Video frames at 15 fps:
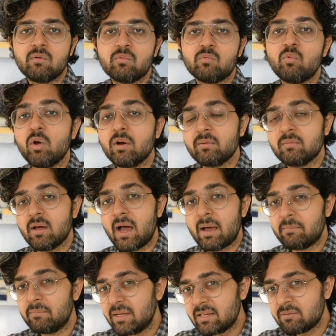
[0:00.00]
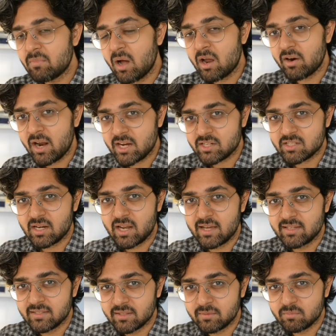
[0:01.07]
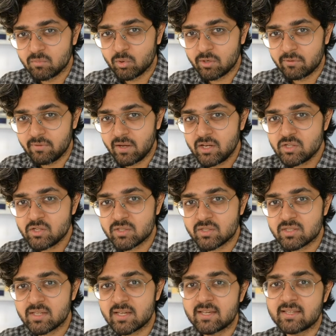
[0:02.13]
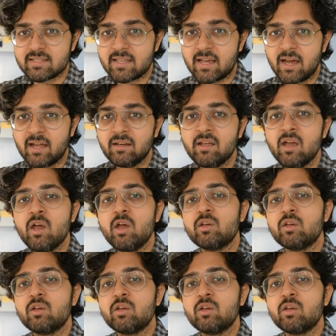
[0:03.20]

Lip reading: What I mean by rationalizing motivations is that